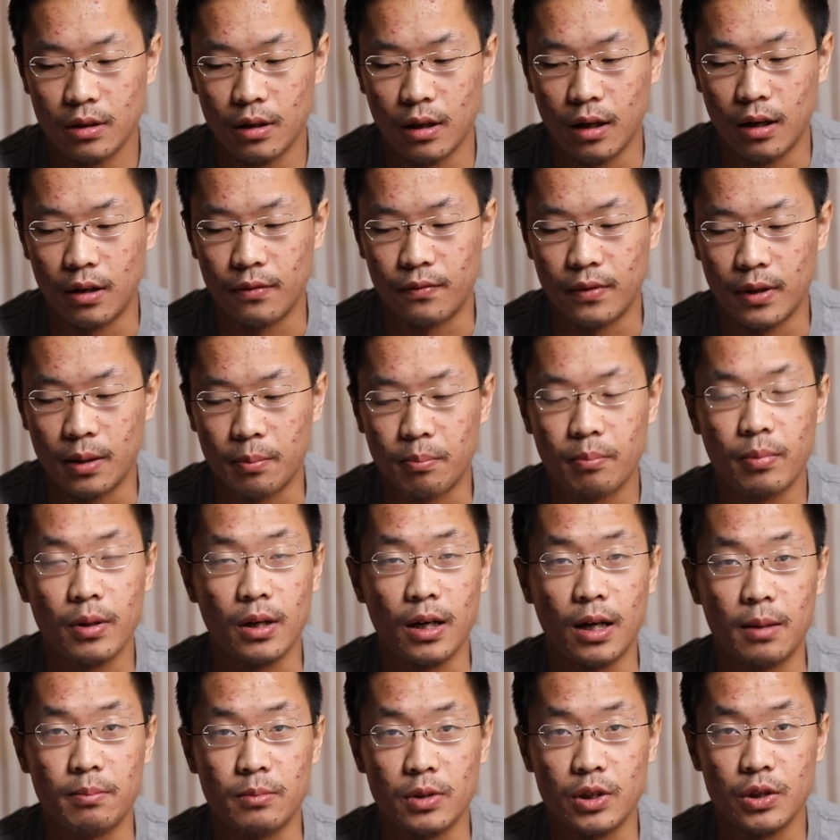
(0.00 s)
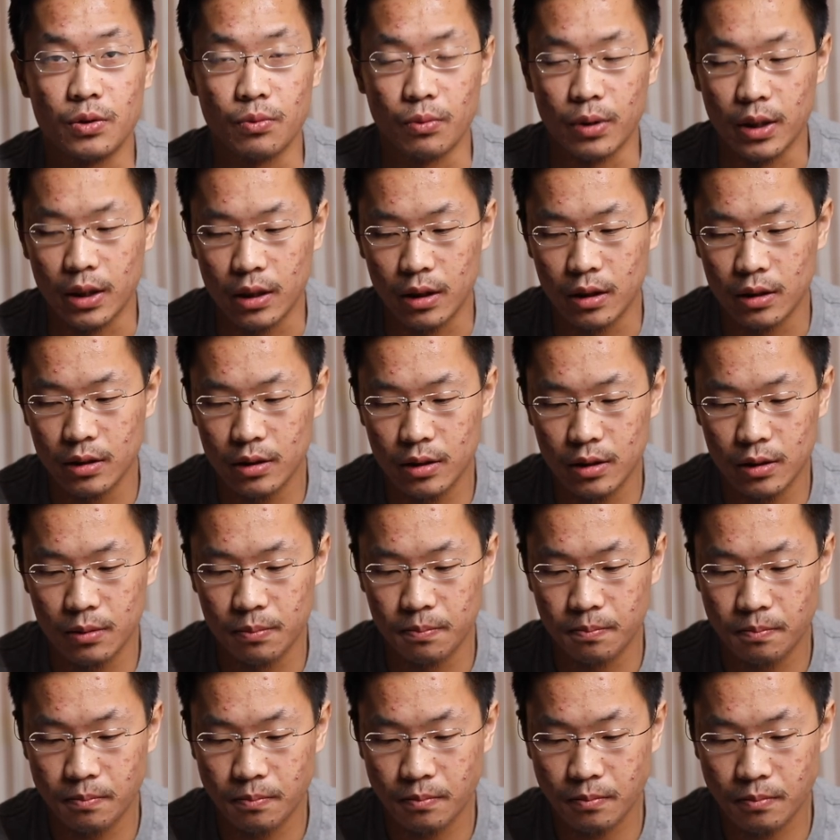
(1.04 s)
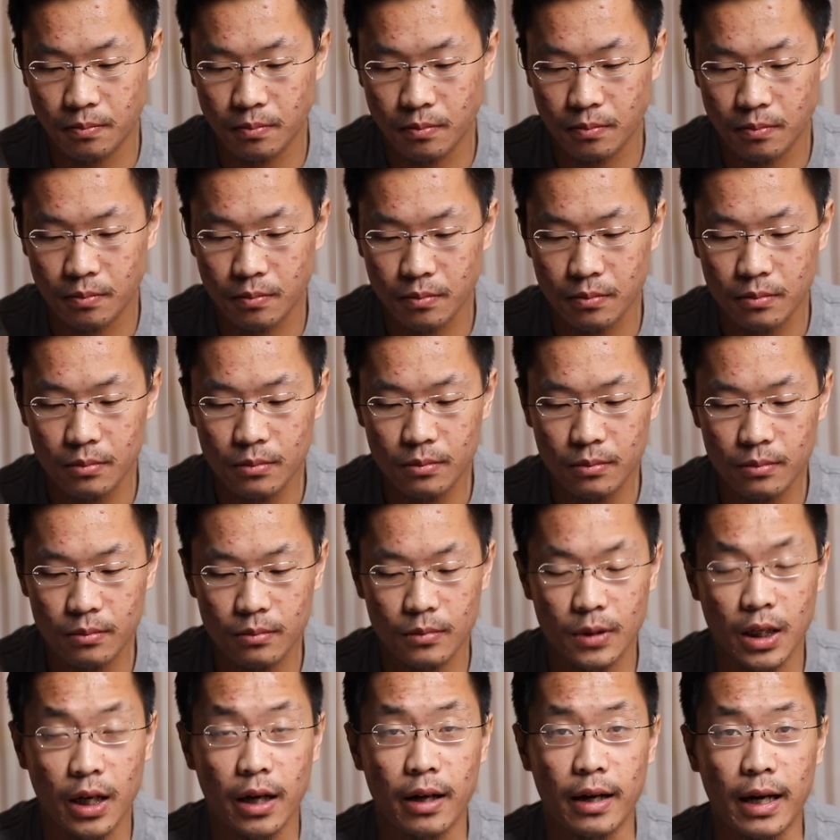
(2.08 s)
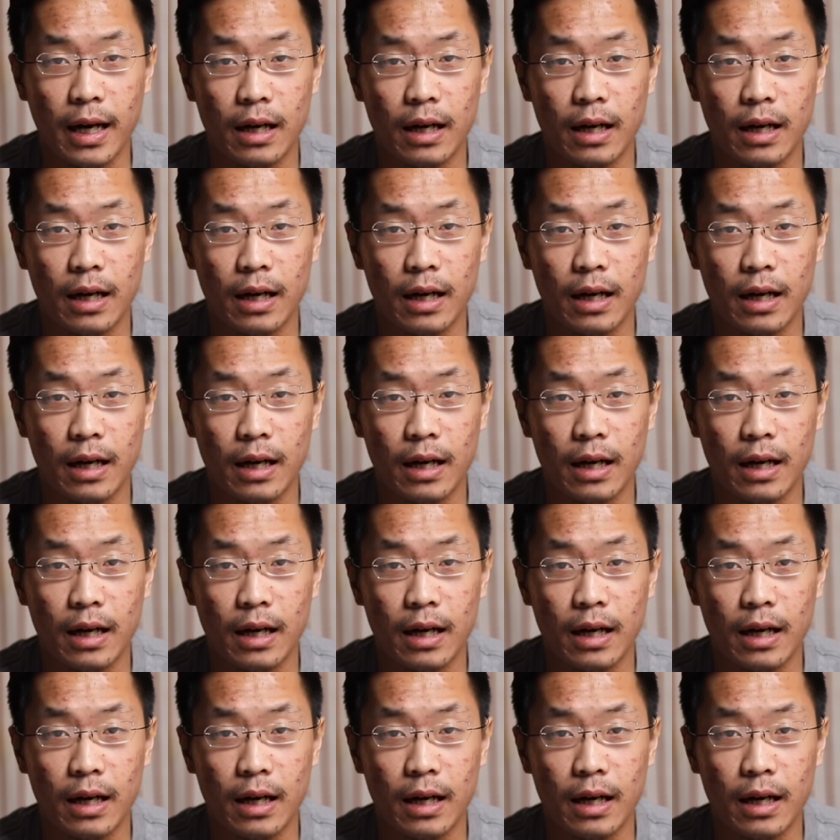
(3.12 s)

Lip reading: of a plum sweetness. And